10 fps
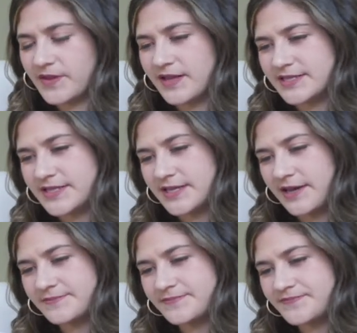Let's see.
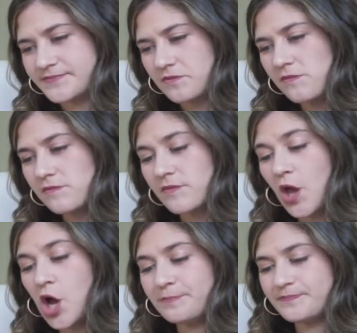We were there.
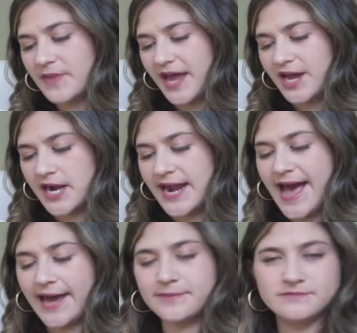Oh, I got an
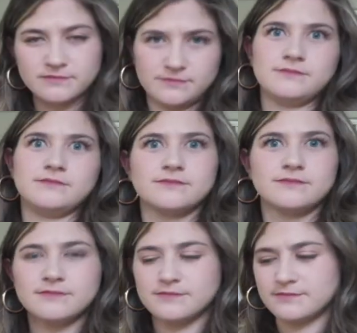ad.
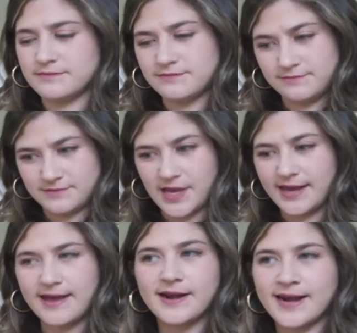I
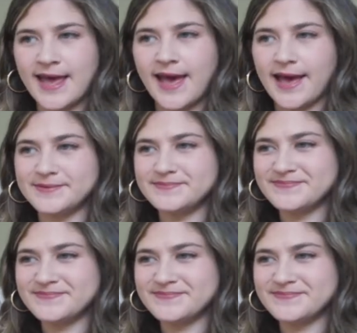got an ad.